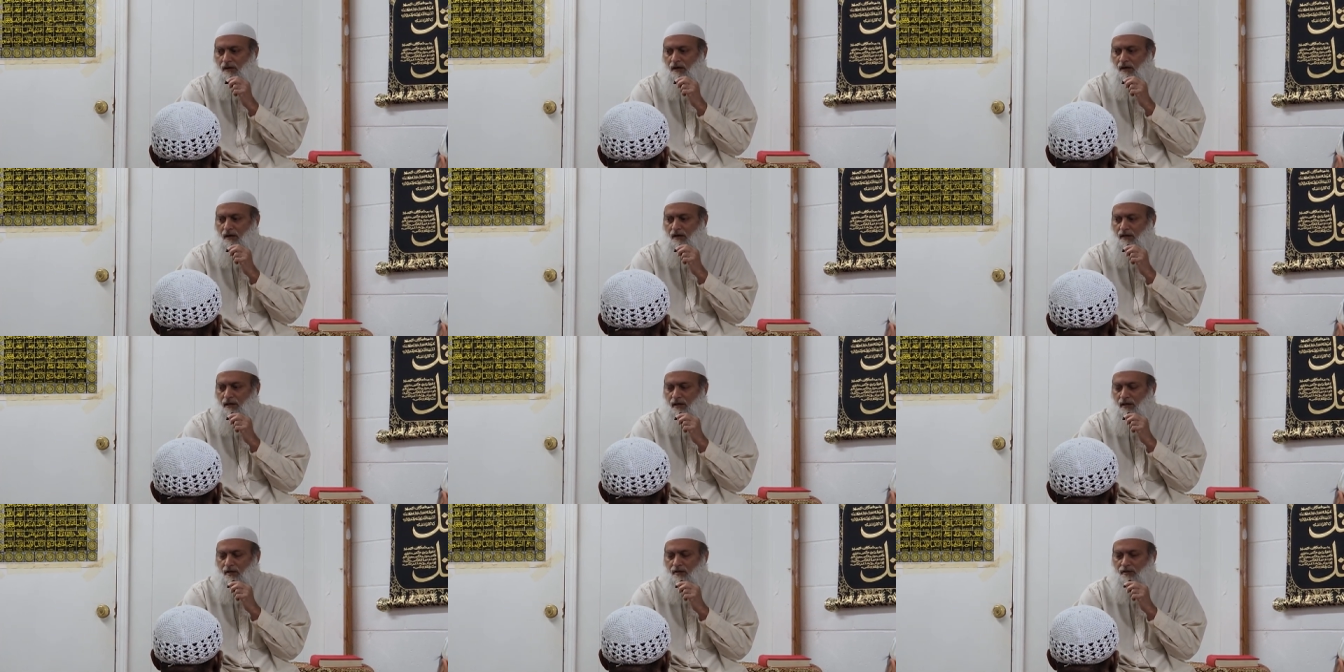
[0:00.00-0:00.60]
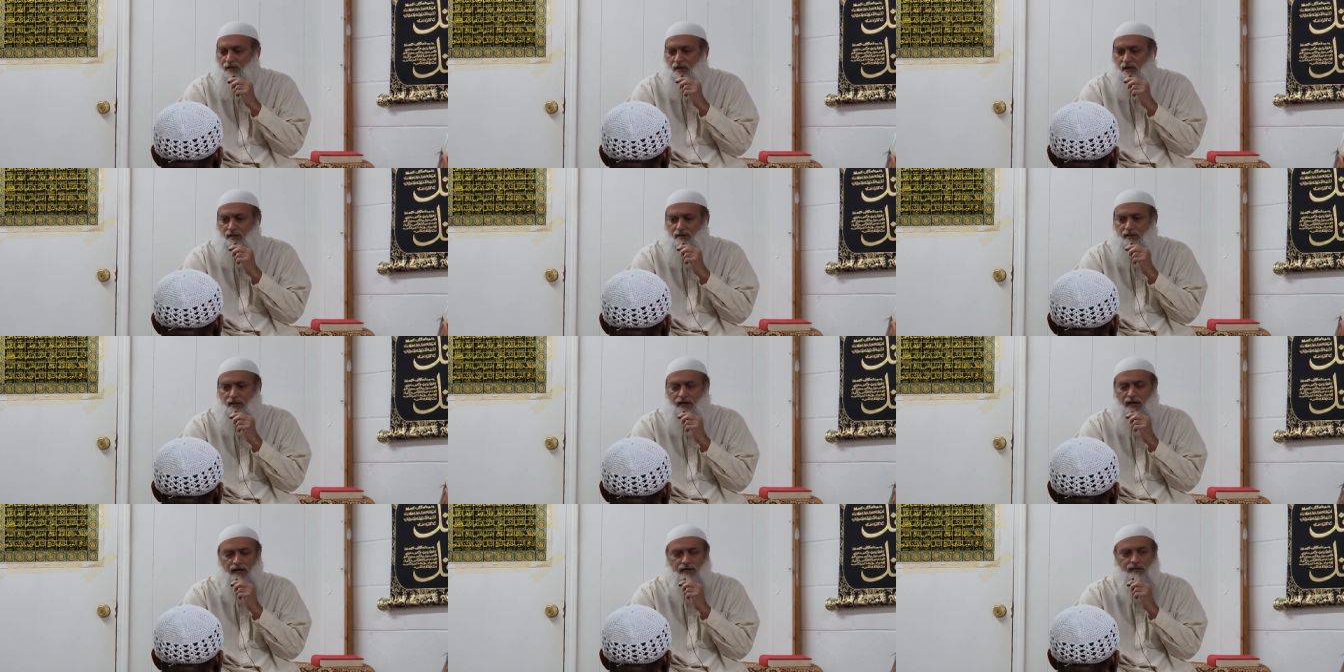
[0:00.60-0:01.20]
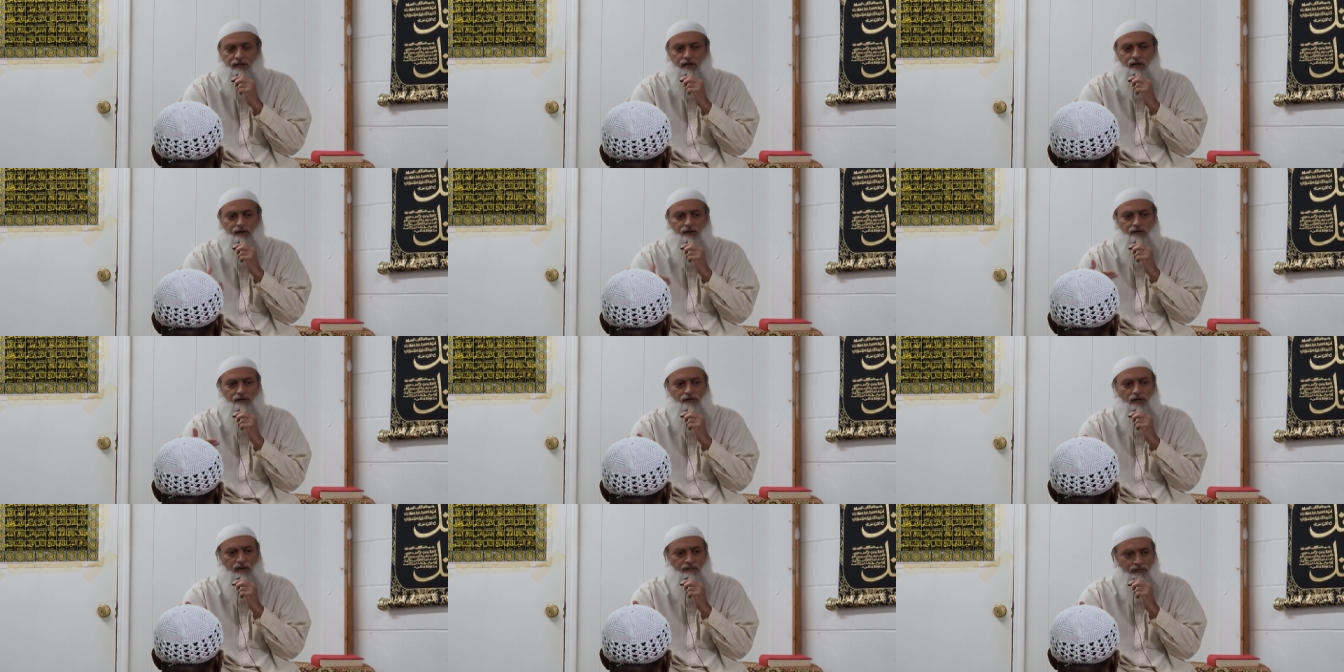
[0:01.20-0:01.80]
And then he says that I tell
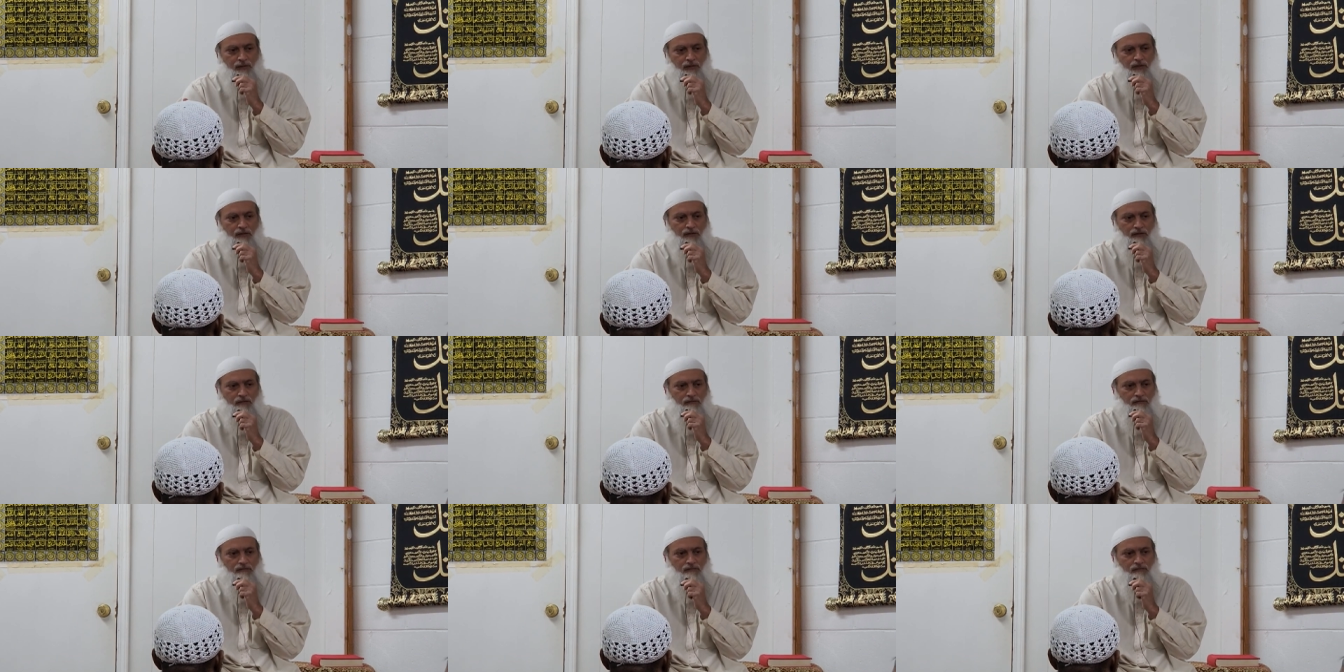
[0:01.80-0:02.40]
you something